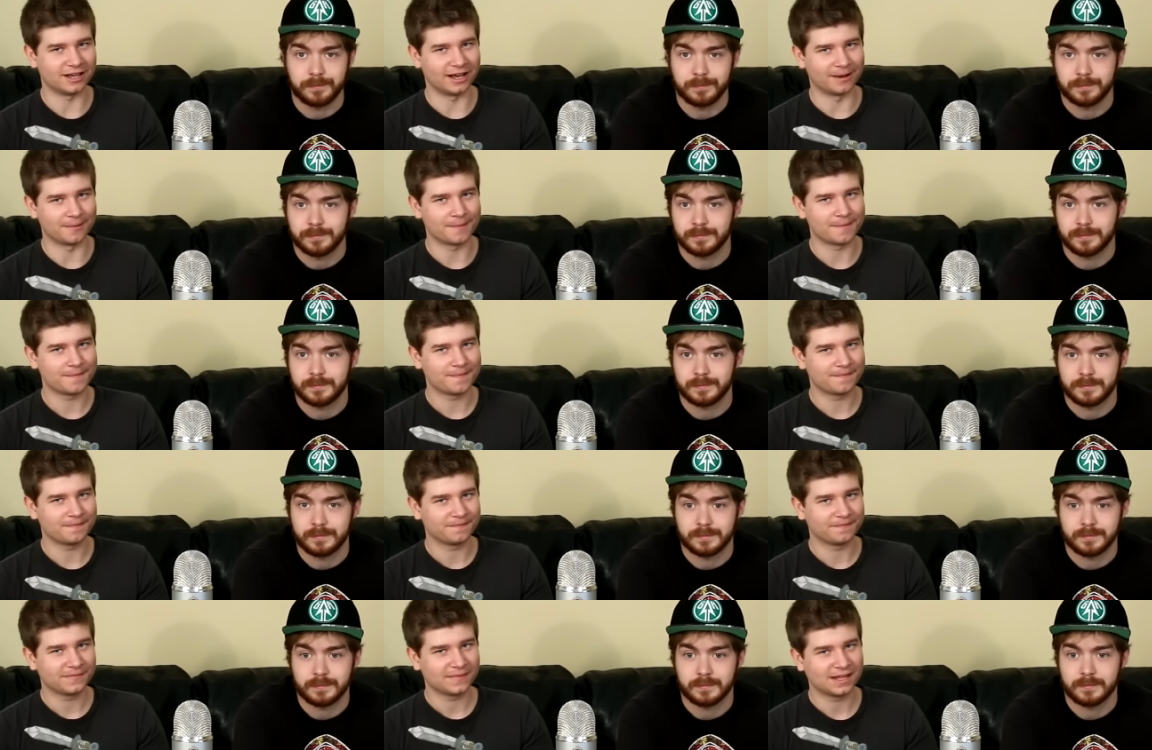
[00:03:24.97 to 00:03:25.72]
Speaker 1: Yeah.
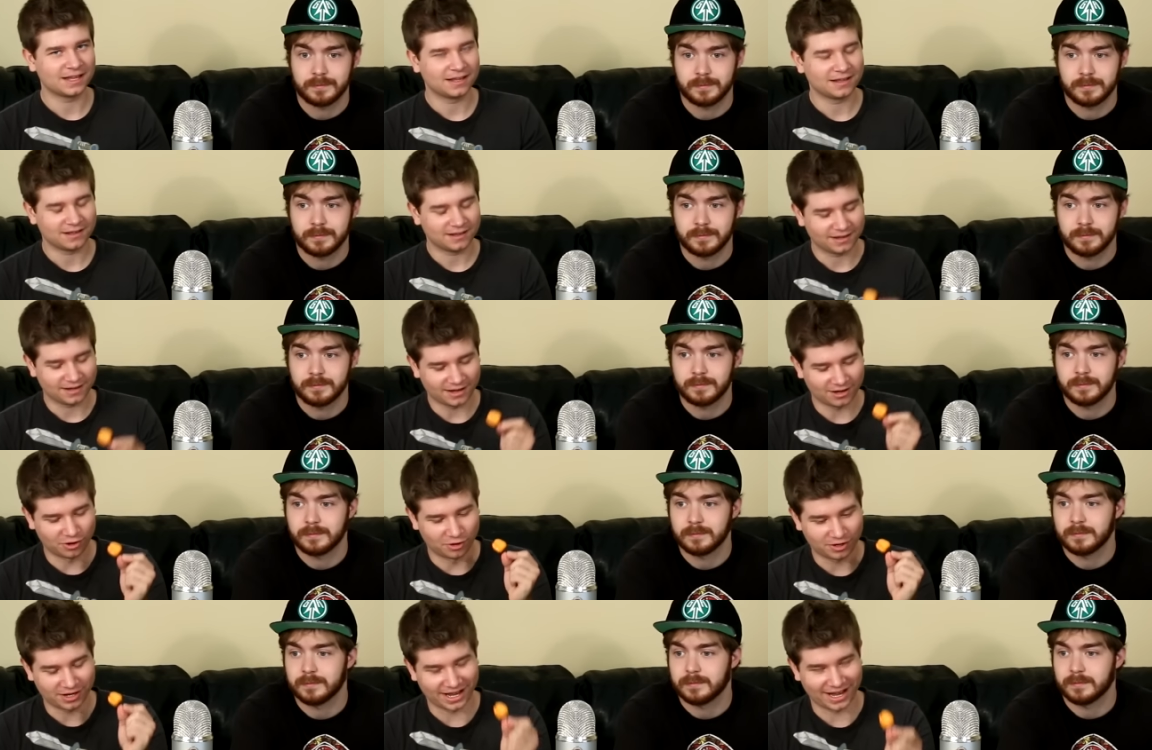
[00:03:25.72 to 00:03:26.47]

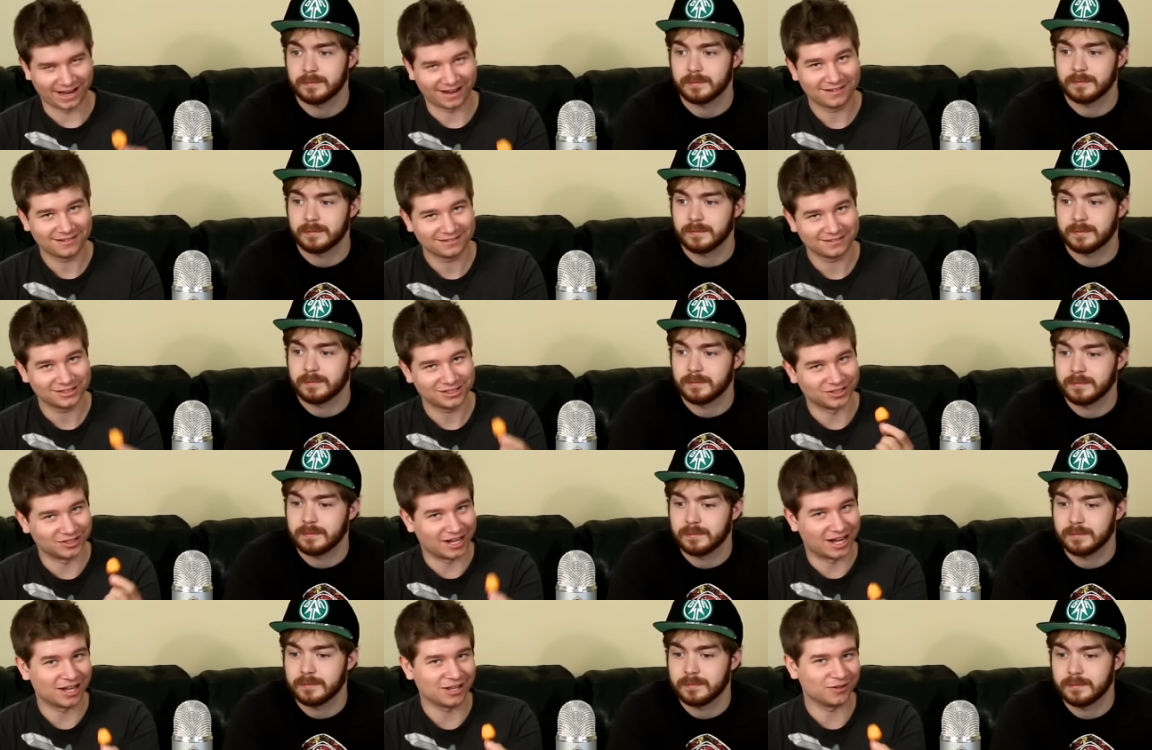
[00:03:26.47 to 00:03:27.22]
Okay. So
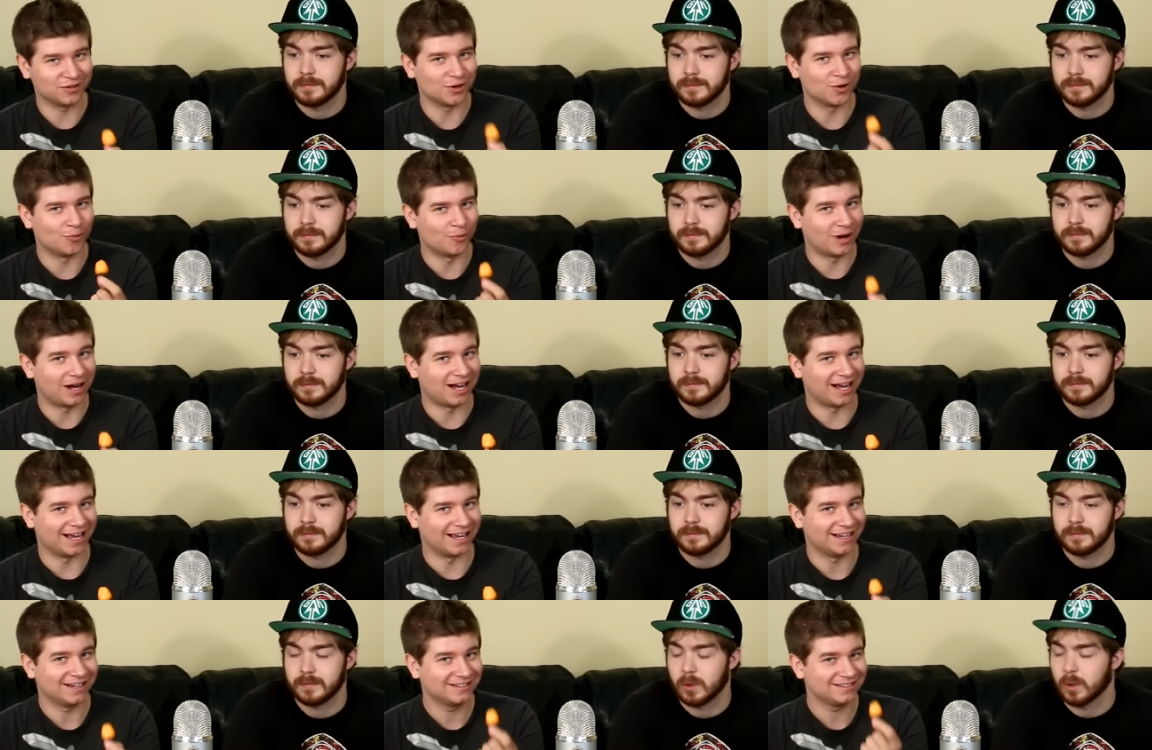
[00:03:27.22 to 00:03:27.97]
now you know
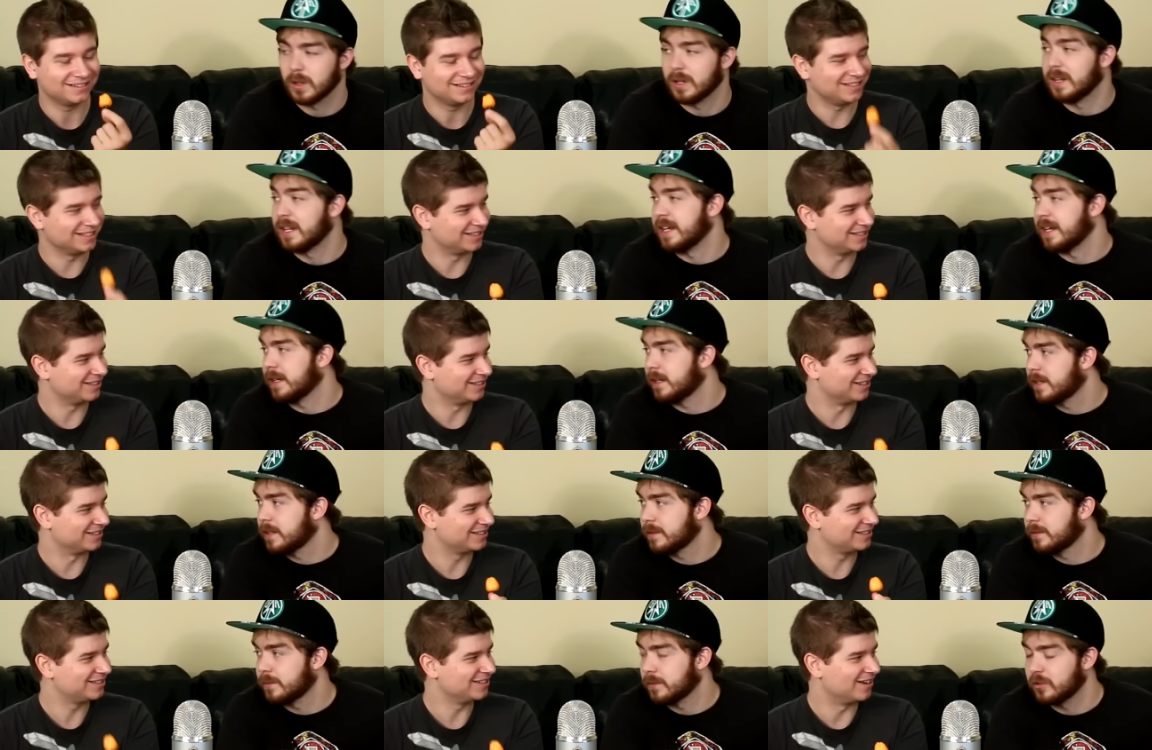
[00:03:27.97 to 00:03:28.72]
why this link, is
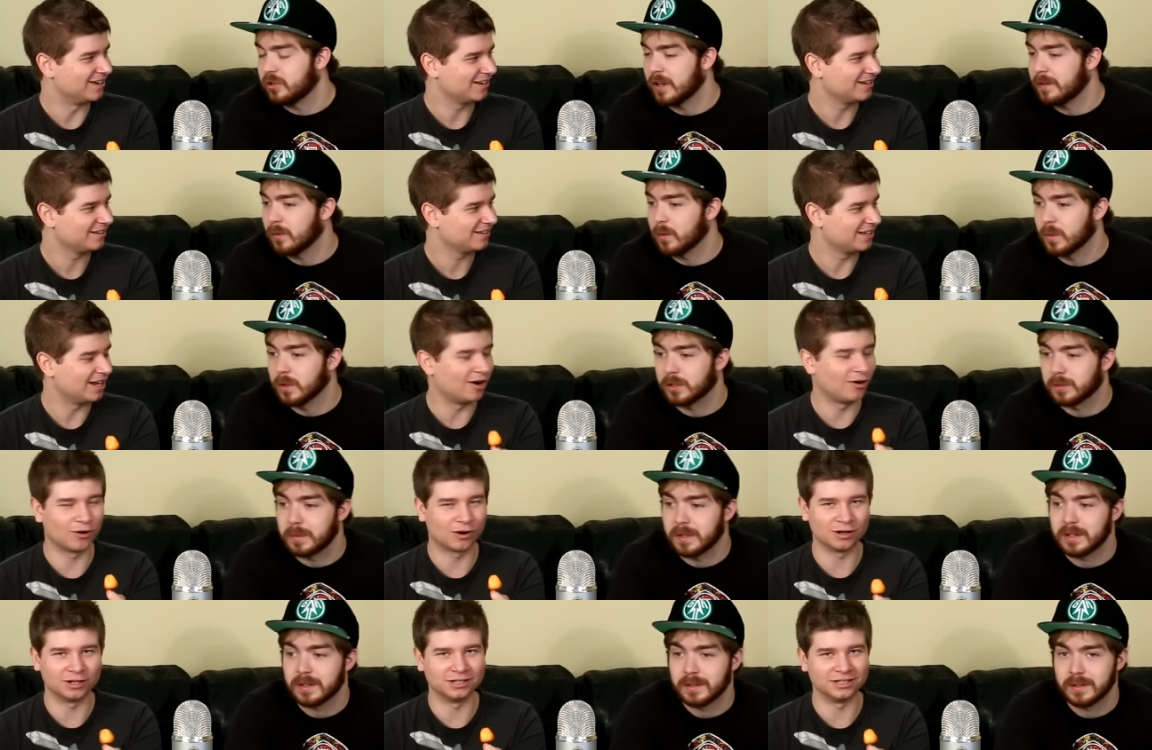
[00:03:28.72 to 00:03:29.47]
gonna suck. Yeah,
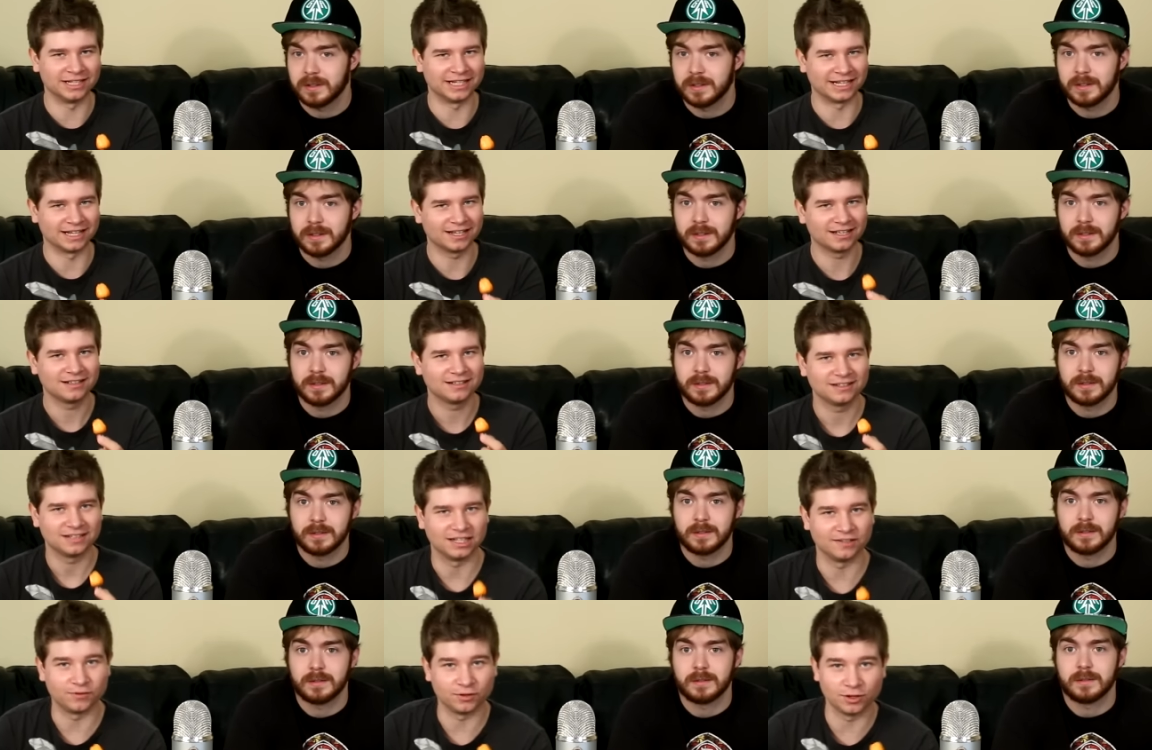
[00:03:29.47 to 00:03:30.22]
or a link
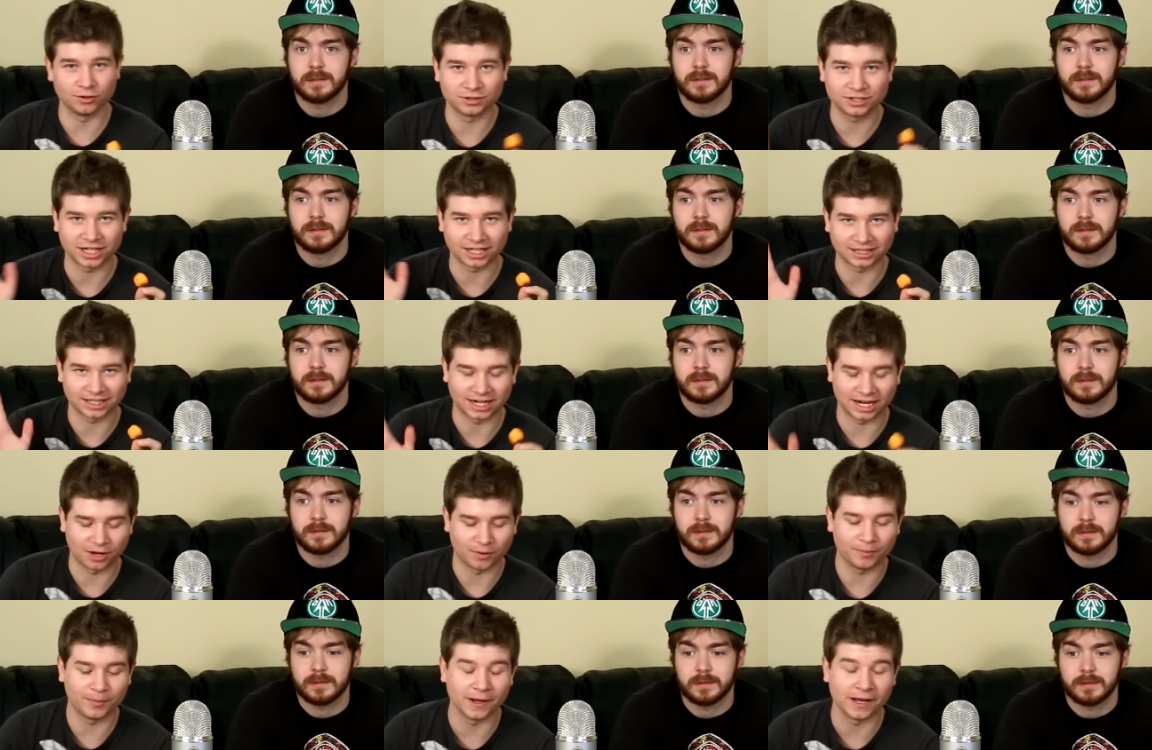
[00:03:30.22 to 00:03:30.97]
if you go check that
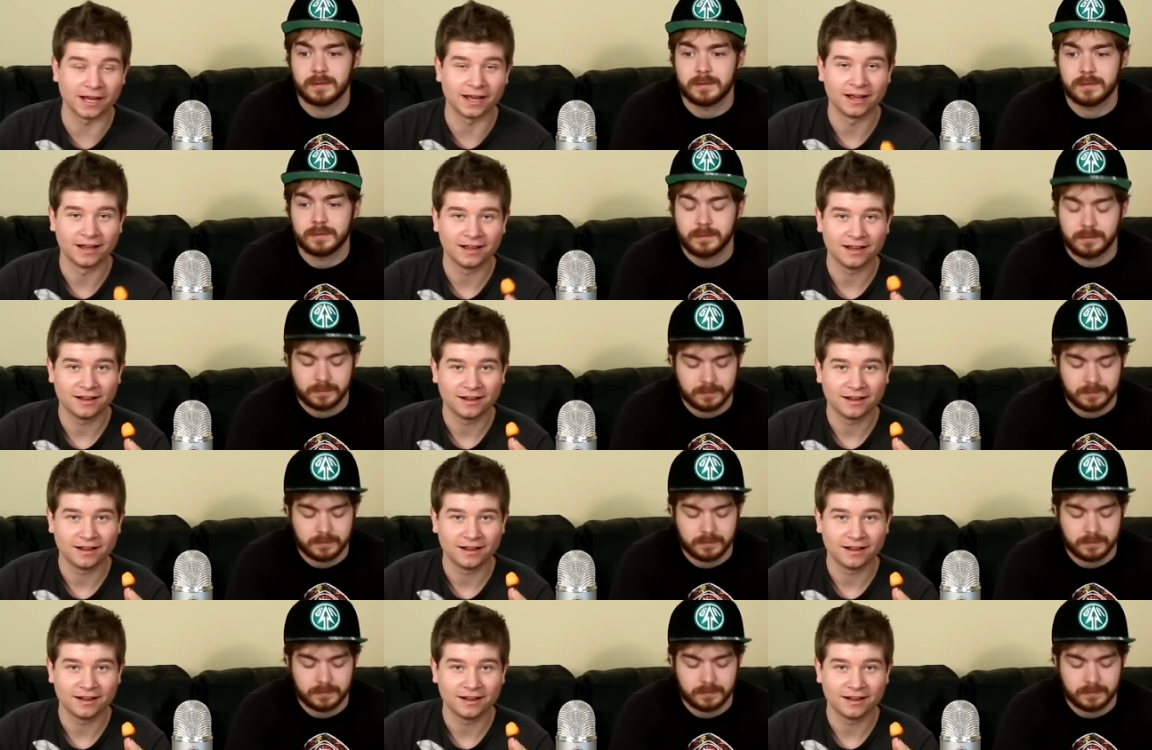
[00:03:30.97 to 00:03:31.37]
out. But